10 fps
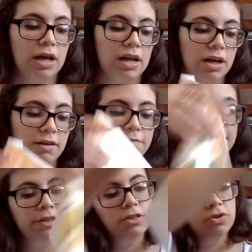
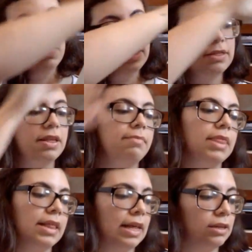of doing the same
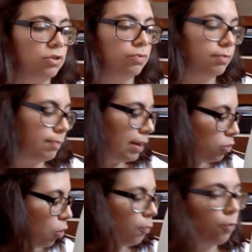thing that I do with my
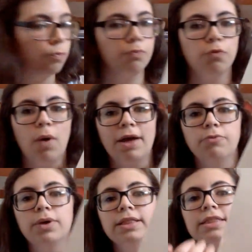normal white
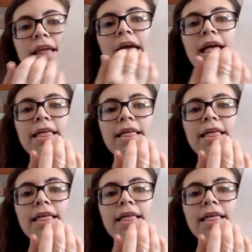ones.